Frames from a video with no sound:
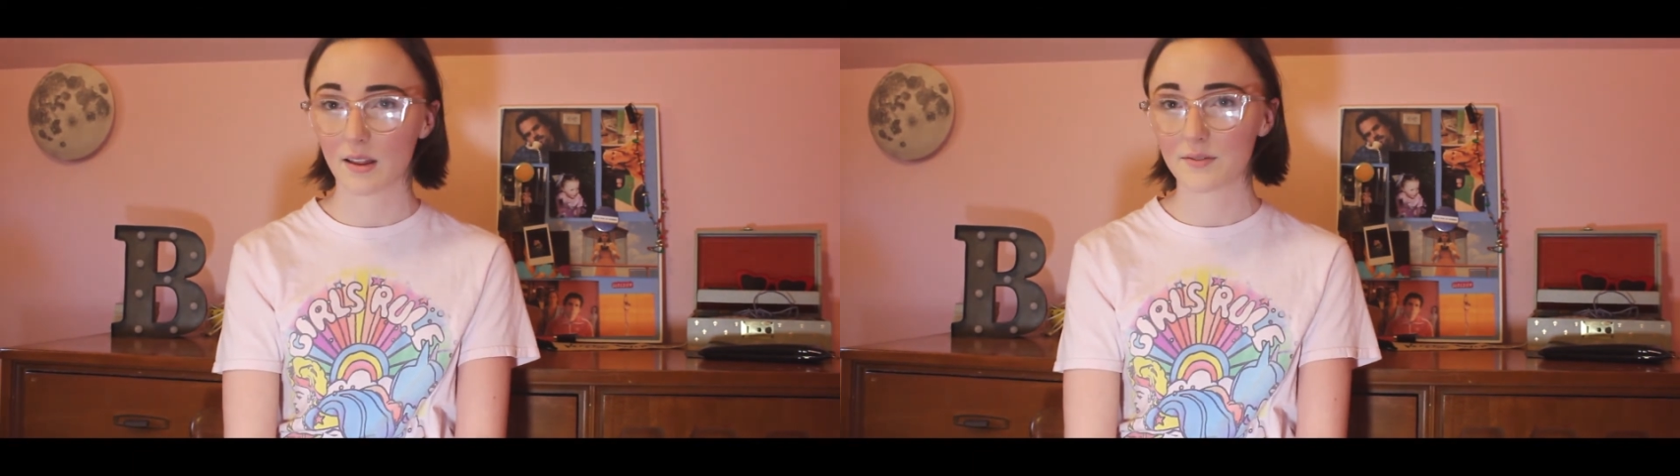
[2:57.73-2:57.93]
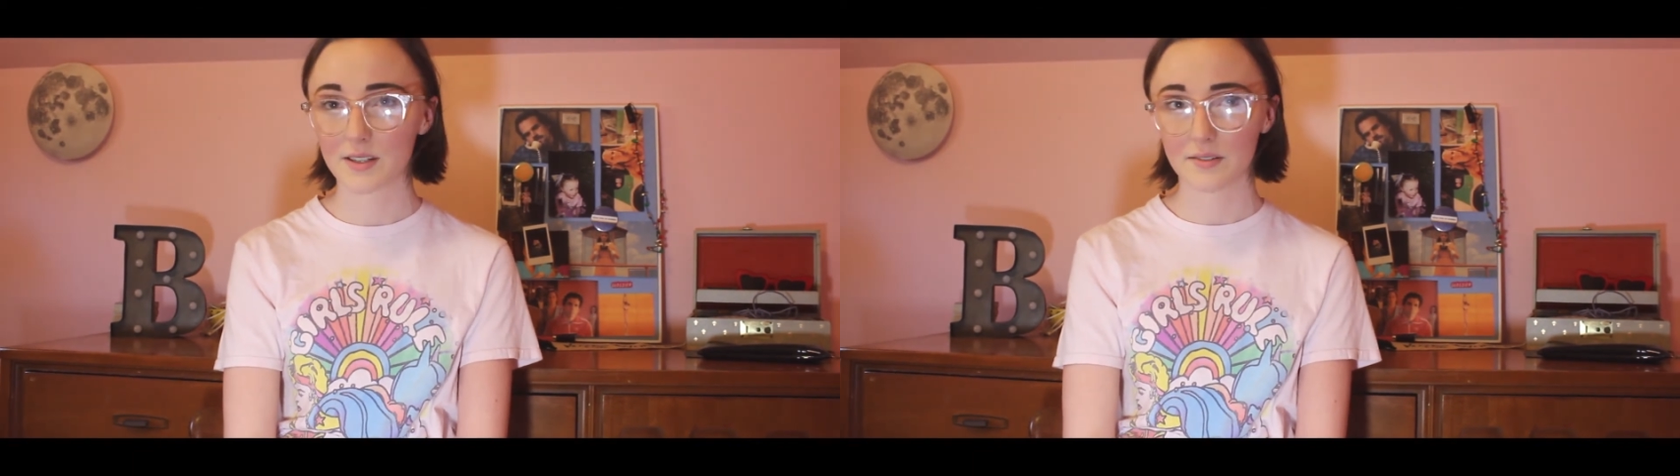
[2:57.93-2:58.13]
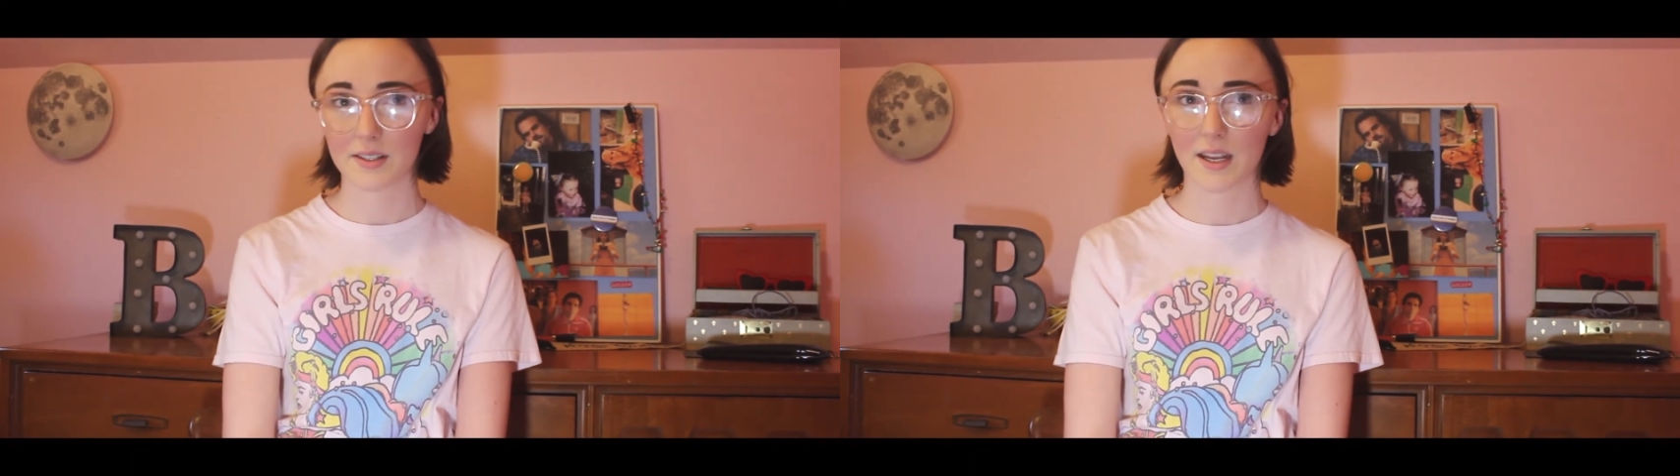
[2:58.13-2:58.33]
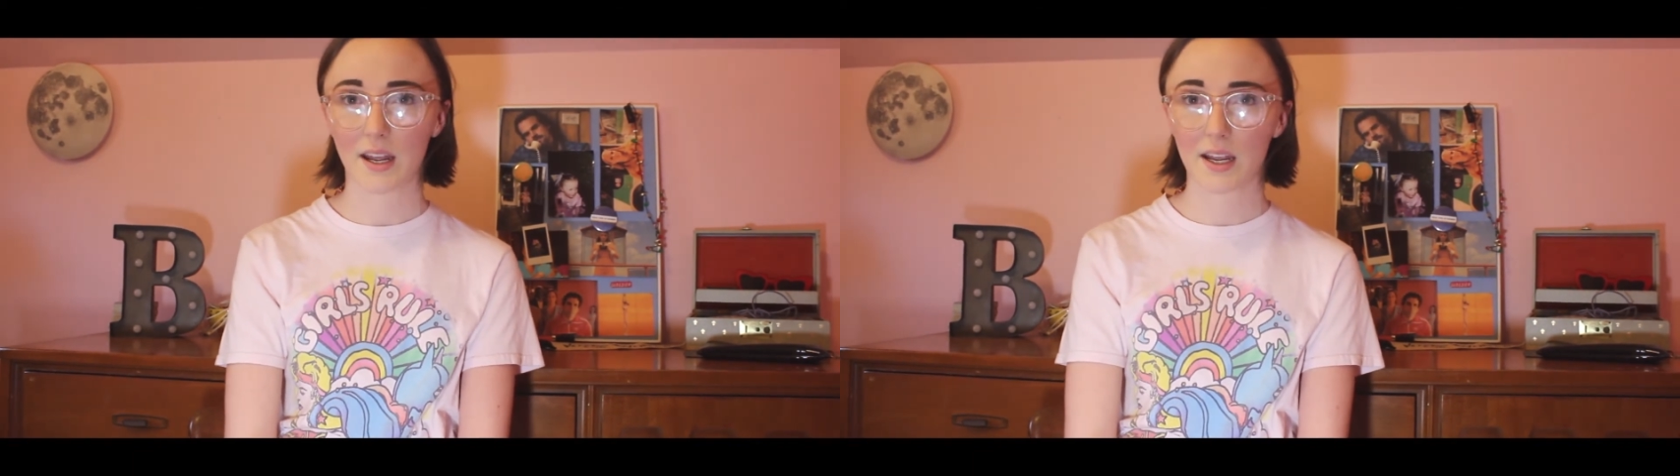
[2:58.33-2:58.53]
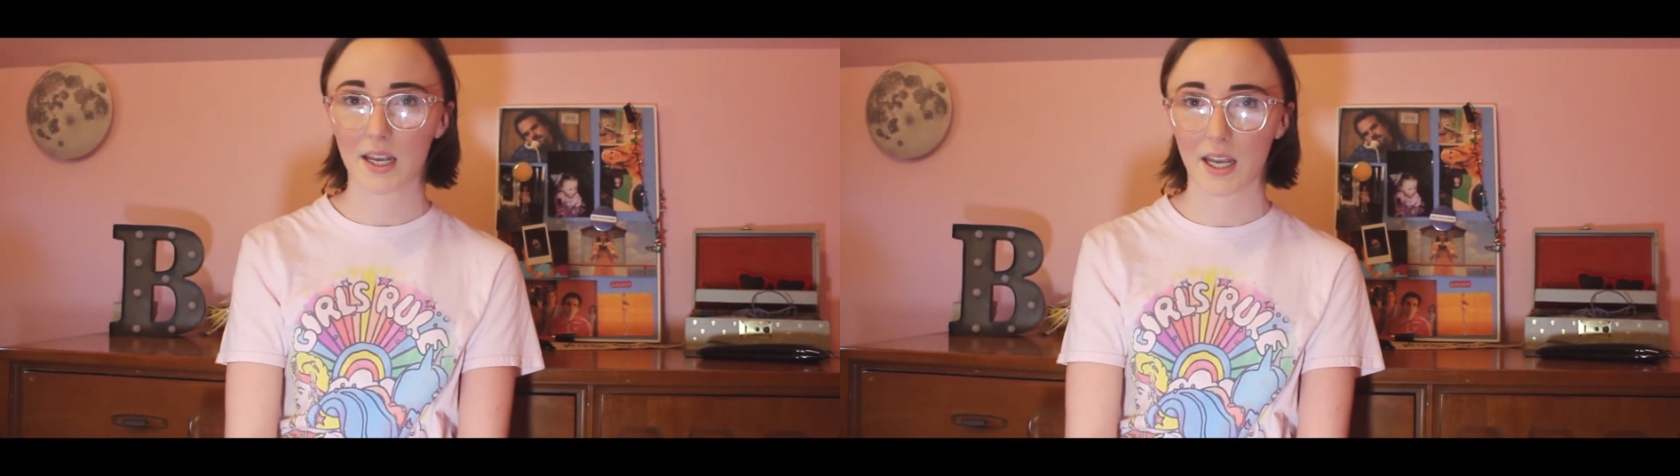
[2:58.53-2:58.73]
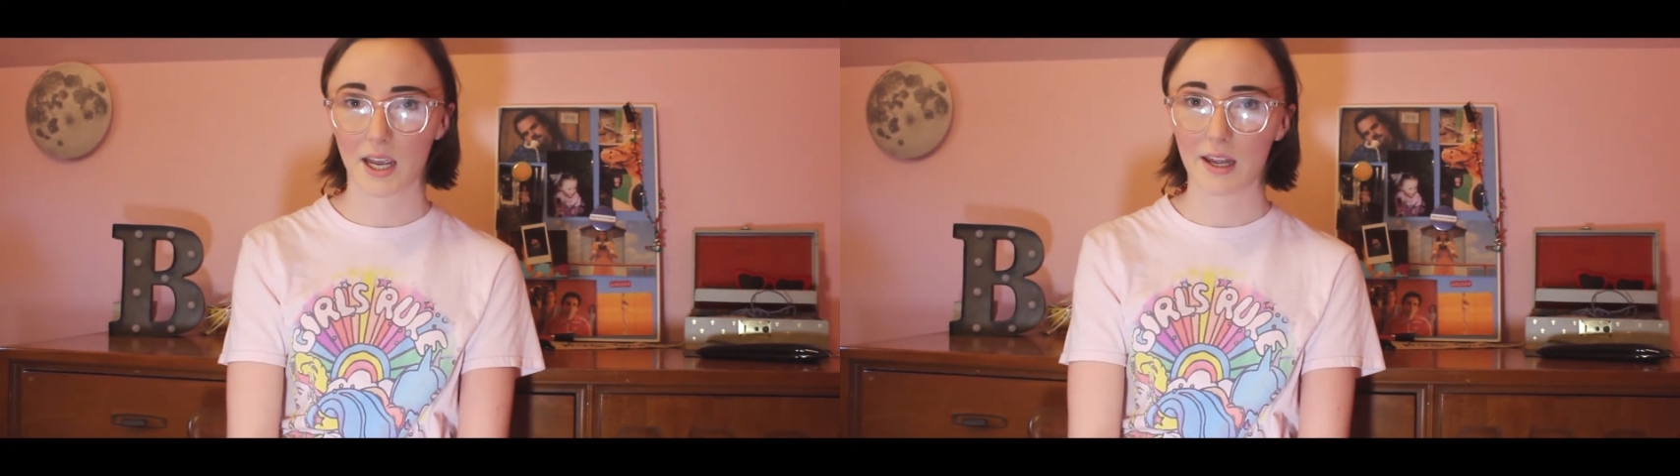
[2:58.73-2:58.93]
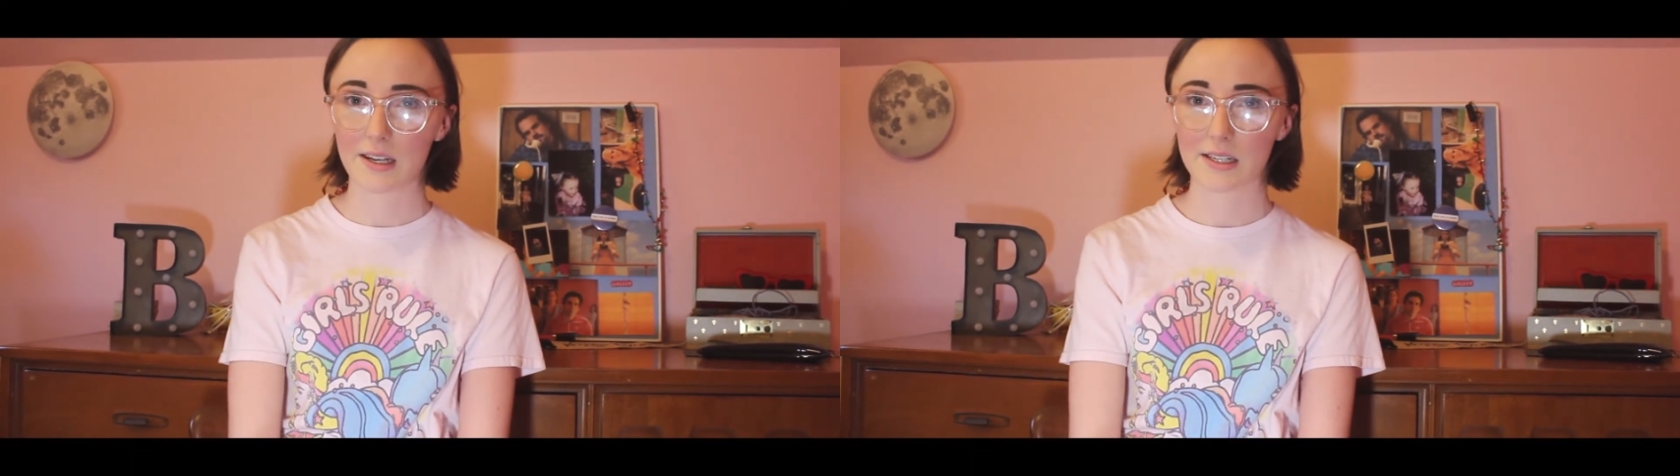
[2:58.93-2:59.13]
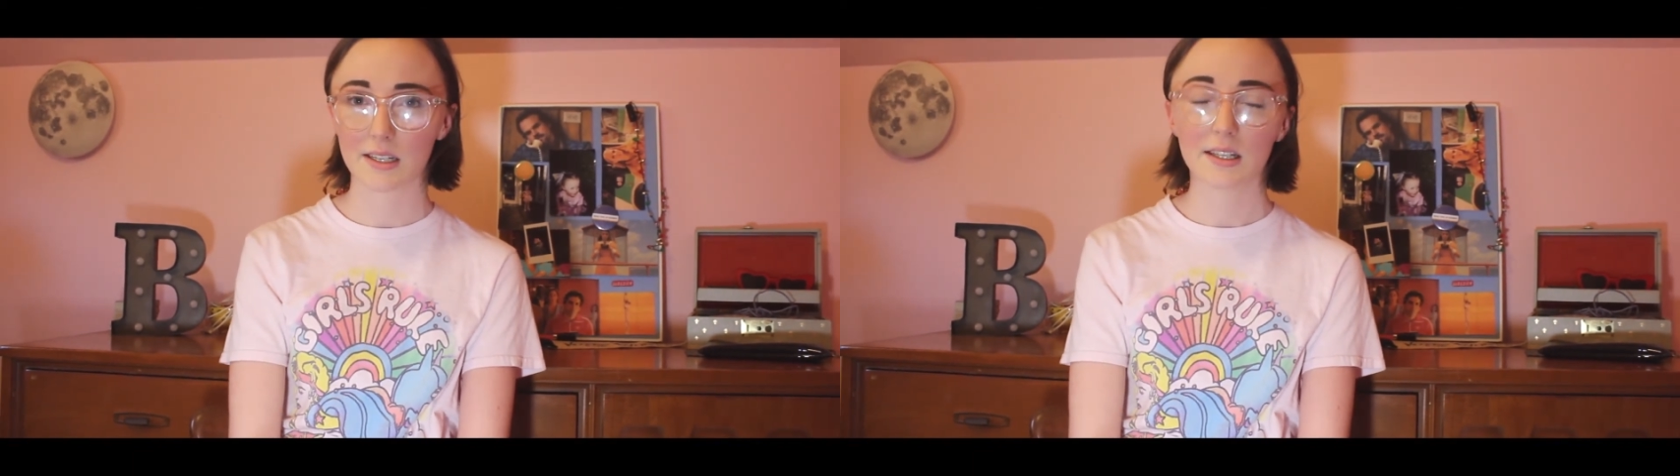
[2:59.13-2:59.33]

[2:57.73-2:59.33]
love Stephen King and